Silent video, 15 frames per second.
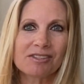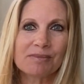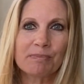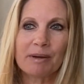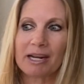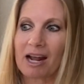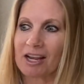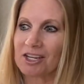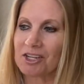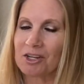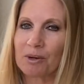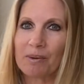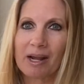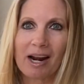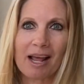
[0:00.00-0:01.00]
But you know
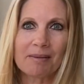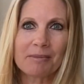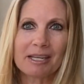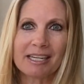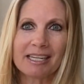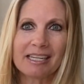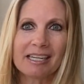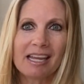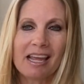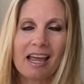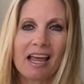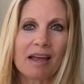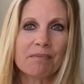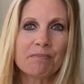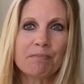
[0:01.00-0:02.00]
what? I'm going to
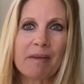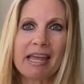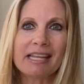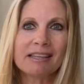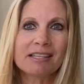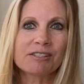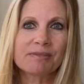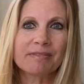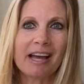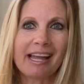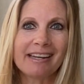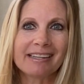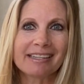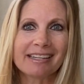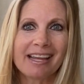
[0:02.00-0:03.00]
make
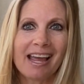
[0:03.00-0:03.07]
fun.